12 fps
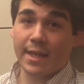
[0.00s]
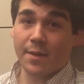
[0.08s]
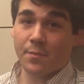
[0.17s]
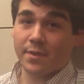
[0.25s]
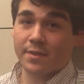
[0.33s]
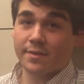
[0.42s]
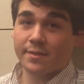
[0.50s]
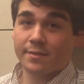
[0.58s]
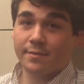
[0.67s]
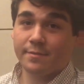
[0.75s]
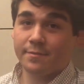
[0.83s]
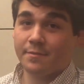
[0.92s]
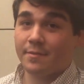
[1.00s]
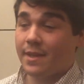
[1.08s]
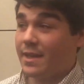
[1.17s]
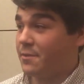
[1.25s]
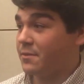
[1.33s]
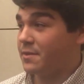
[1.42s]
campus.
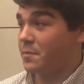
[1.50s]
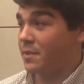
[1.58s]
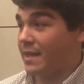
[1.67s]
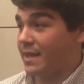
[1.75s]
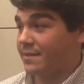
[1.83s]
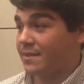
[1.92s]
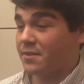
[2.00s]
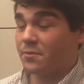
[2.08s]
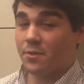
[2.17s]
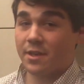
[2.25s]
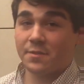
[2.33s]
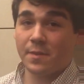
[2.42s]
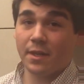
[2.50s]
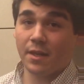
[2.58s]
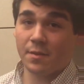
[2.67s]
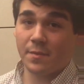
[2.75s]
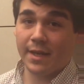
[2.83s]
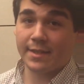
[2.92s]
It was a blast. This is where I spent a lot of